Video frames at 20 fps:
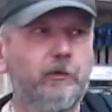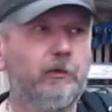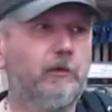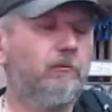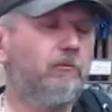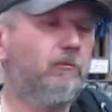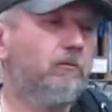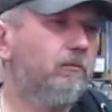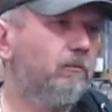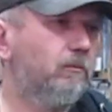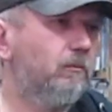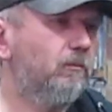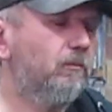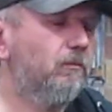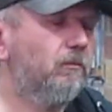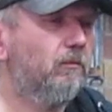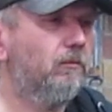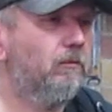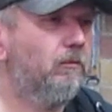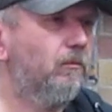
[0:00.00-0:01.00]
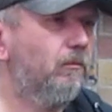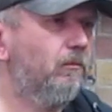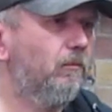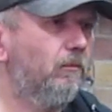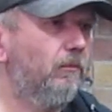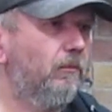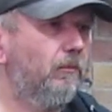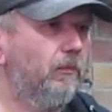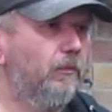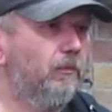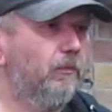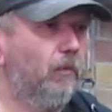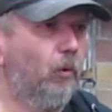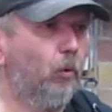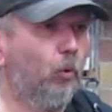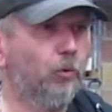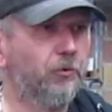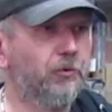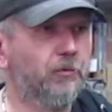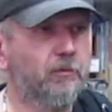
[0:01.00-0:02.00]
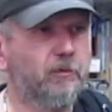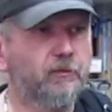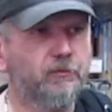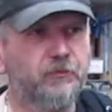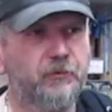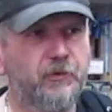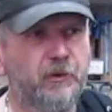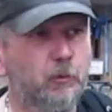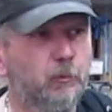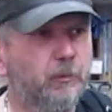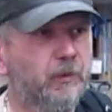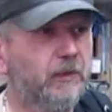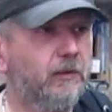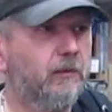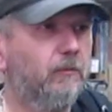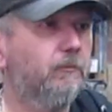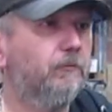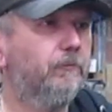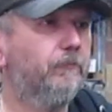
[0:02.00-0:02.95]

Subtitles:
in order of filming.